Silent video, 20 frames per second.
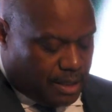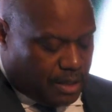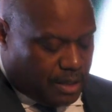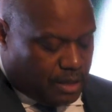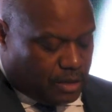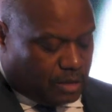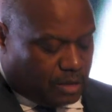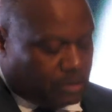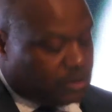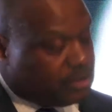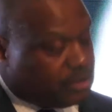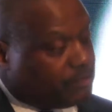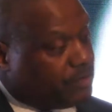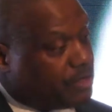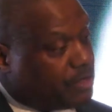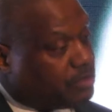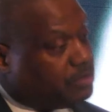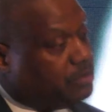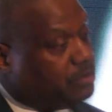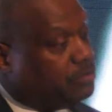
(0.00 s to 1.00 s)
Those of
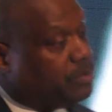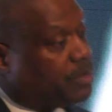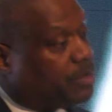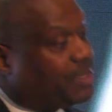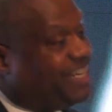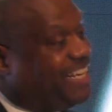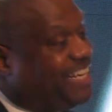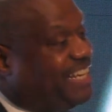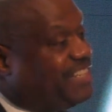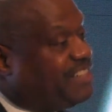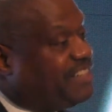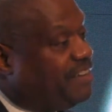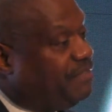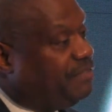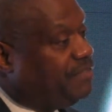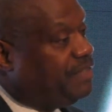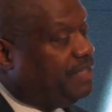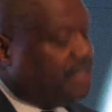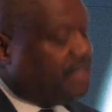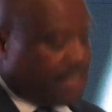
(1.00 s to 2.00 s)
us who work in
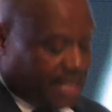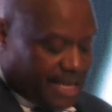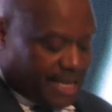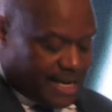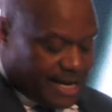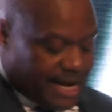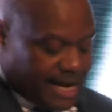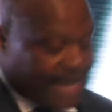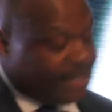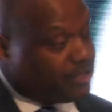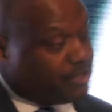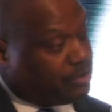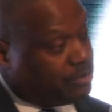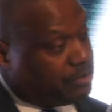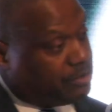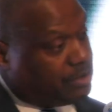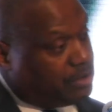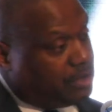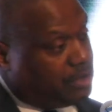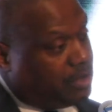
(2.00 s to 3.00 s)
HIV cannot
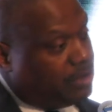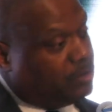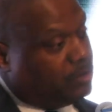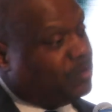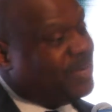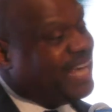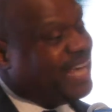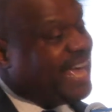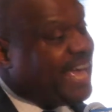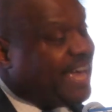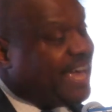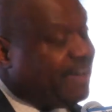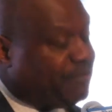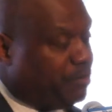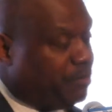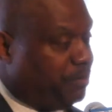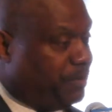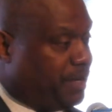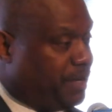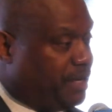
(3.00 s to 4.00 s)
do it alone. We have
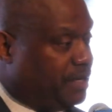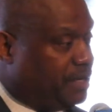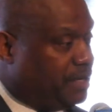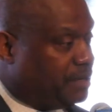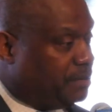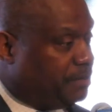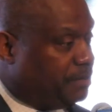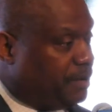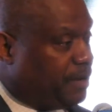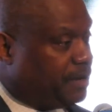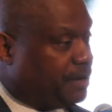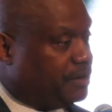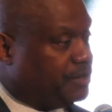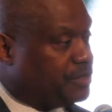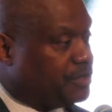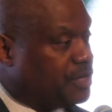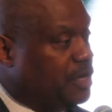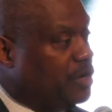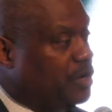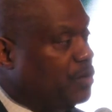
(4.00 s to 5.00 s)
to bring in other
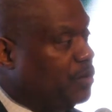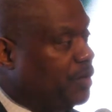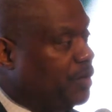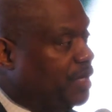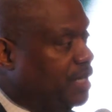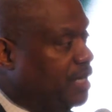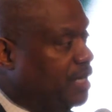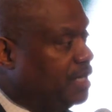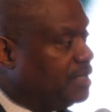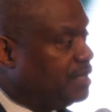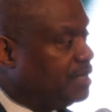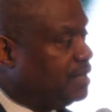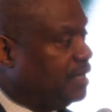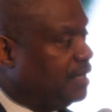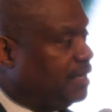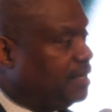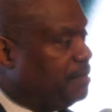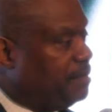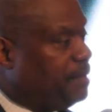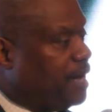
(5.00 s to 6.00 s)
partners. We need to
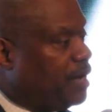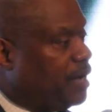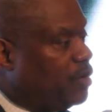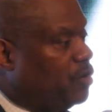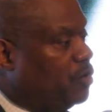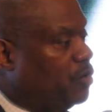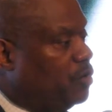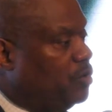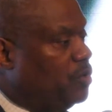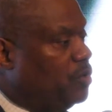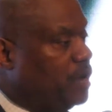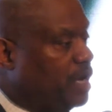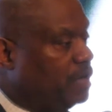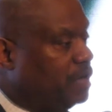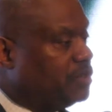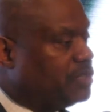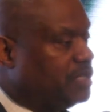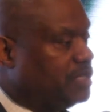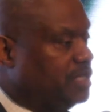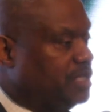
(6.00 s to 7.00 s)
think about who
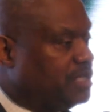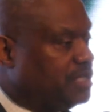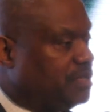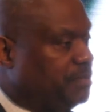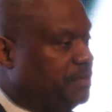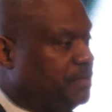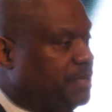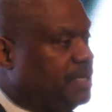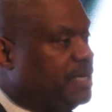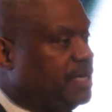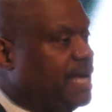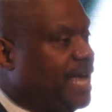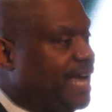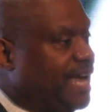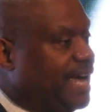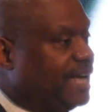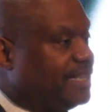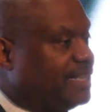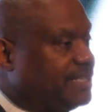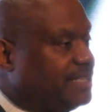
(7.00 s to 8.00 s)
else needs to be
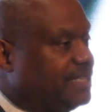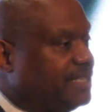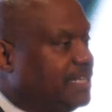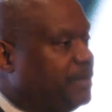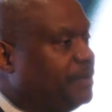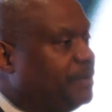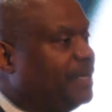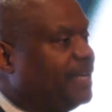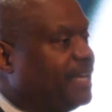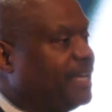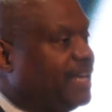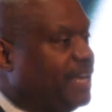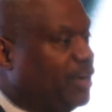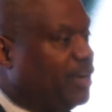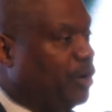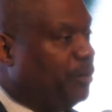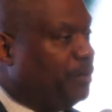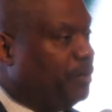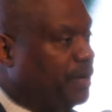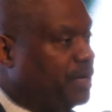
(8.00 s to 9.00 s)
at the table and can
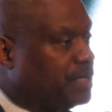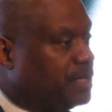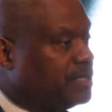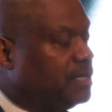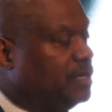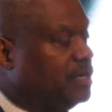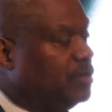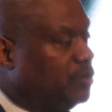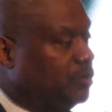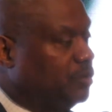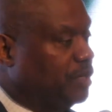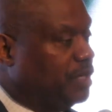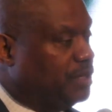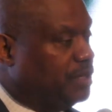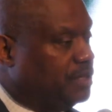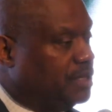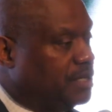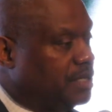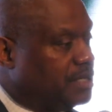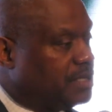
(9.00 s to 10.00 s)
help us
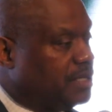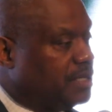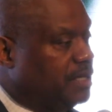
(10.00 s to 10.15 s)
with this.